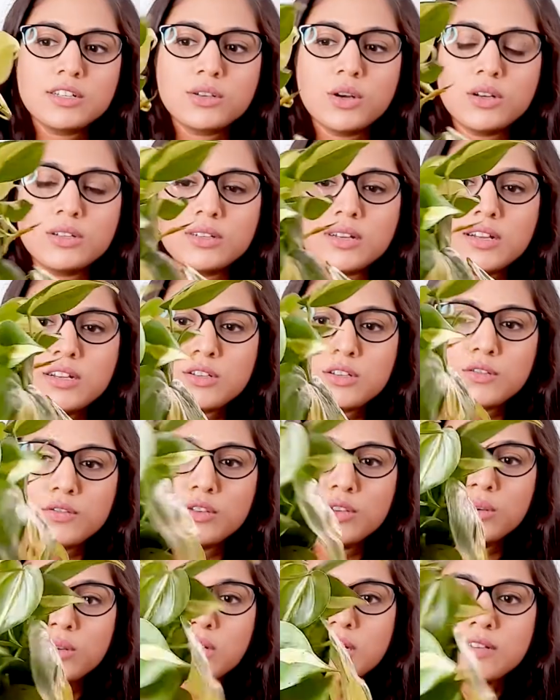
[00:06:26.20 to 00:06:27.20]
got tons of
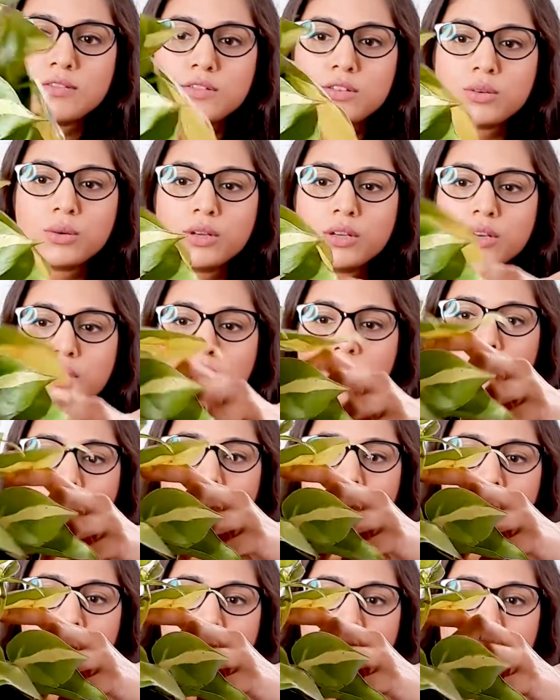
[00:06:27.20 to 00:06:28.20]
new leaves growing on it,
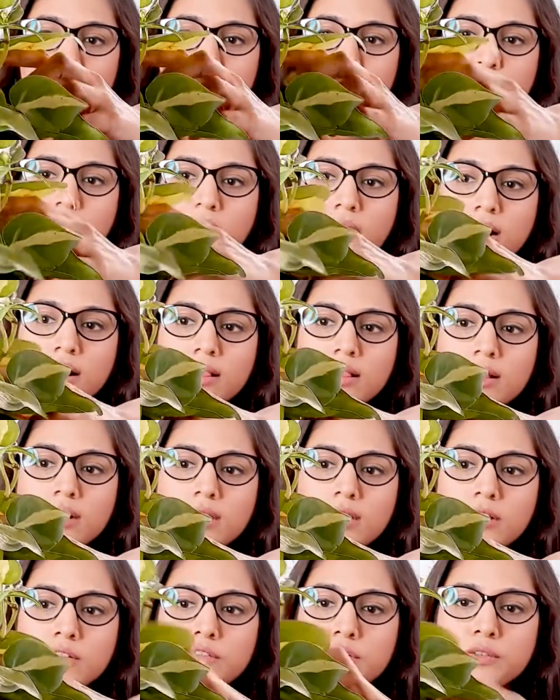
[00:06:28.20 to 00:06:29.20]
which I
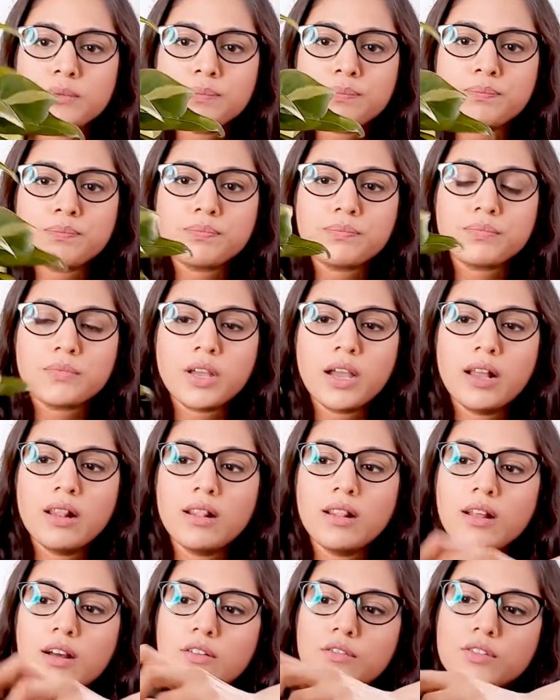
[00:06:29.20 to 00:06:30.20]
love. I
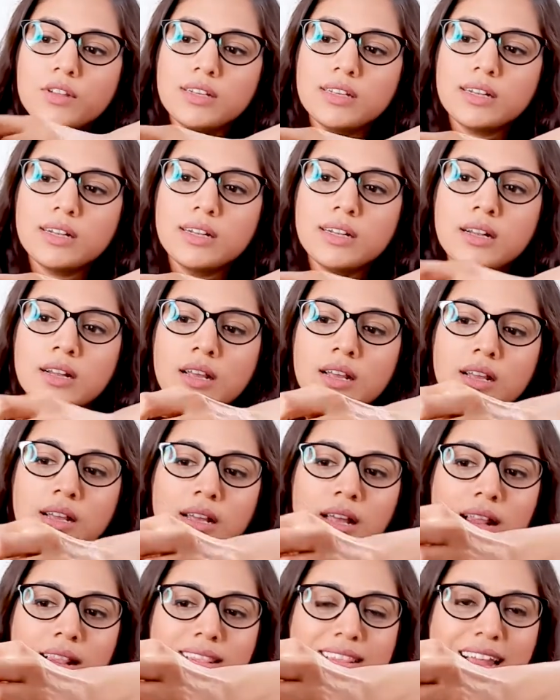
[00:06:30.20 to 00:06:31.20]
love the little
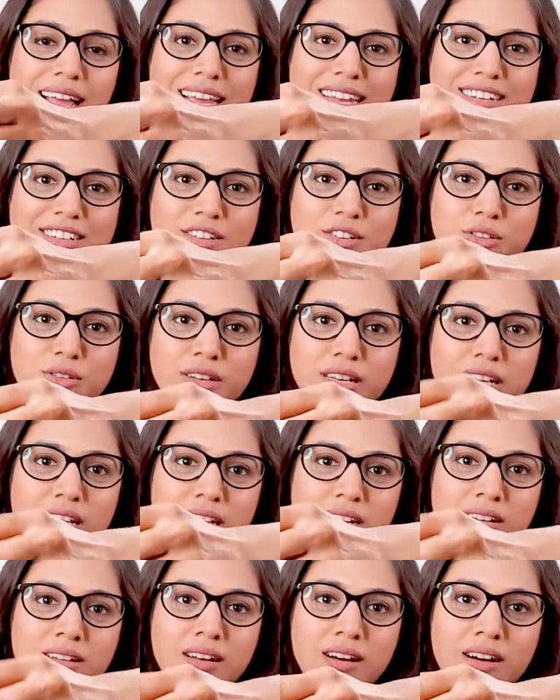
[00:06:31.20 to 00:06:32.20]
light
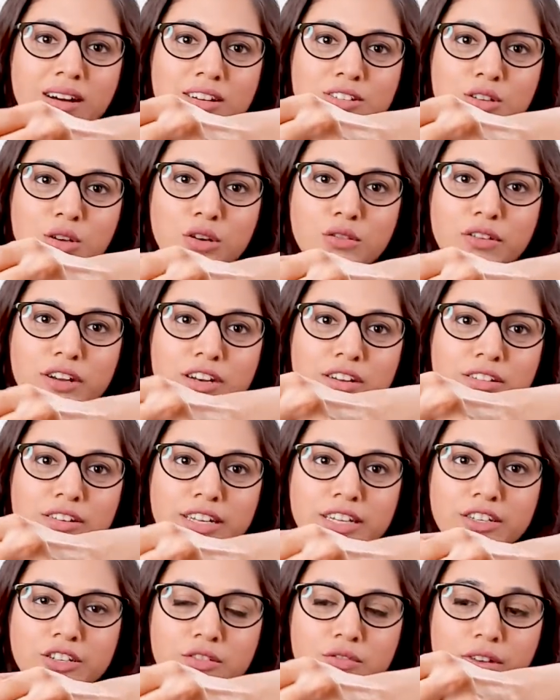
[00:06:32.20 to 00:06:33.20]
green sort of
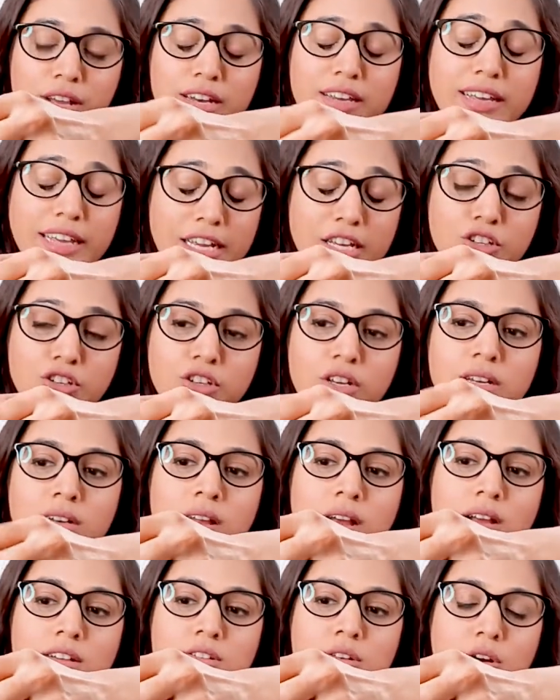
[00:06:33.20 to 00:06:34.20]
variegation
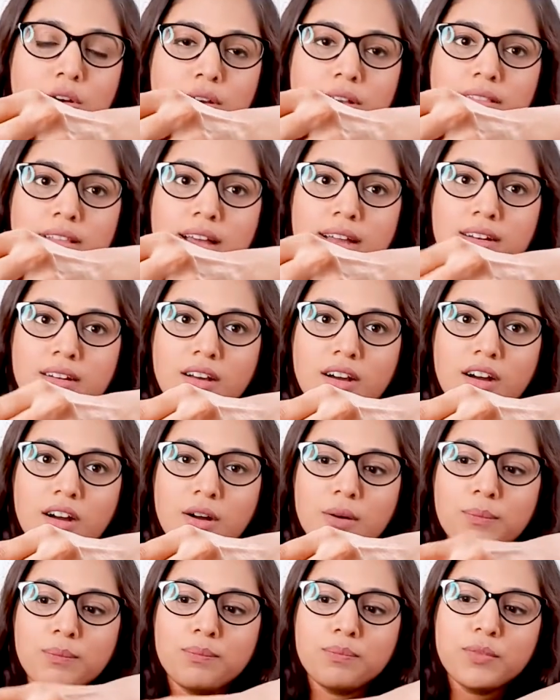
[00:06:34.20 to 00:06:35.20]

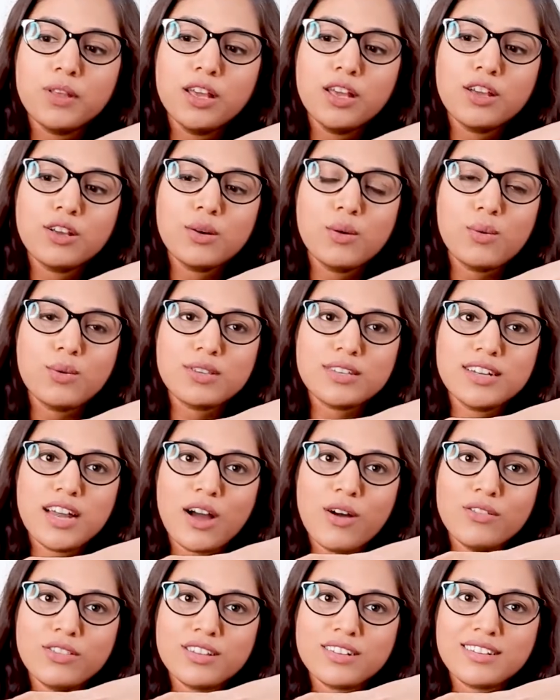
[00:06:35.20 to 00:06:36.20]
that goes
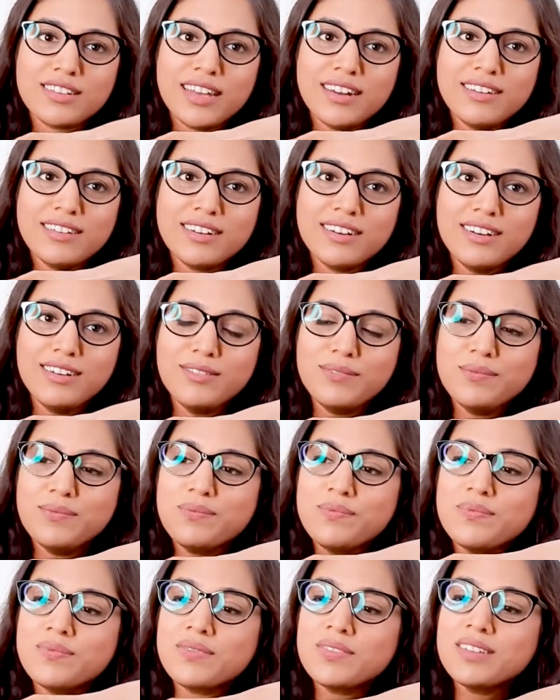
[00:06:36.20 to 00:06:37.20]
down the center.
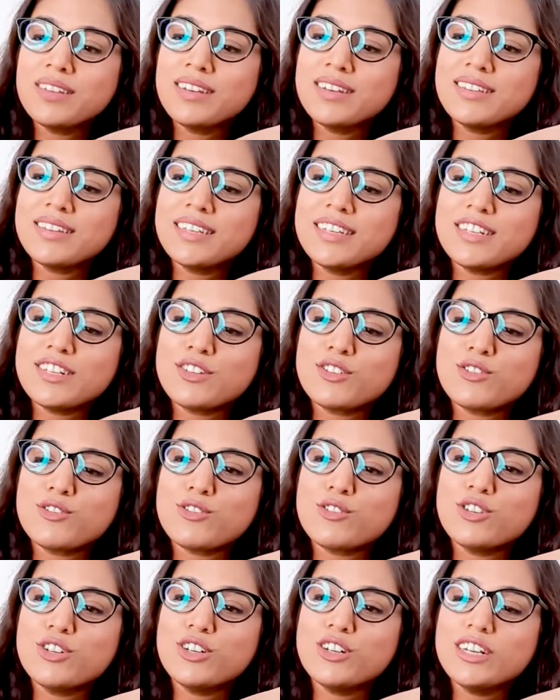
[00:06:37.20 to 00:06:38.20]
I think
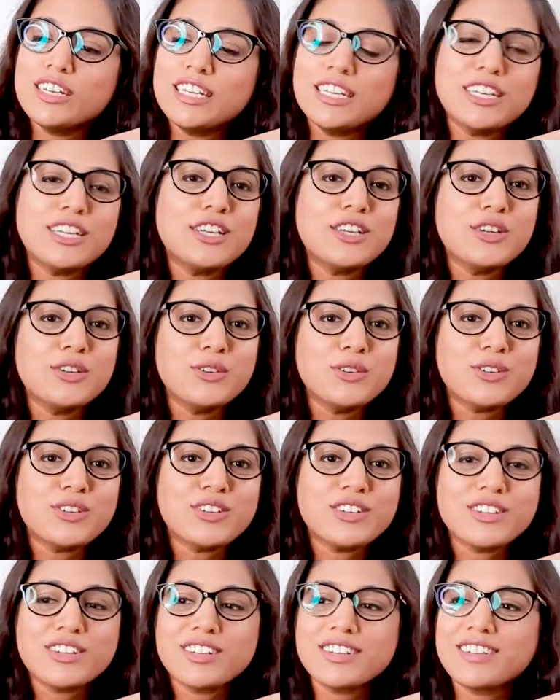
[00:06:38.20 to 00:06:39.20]
it's really cute.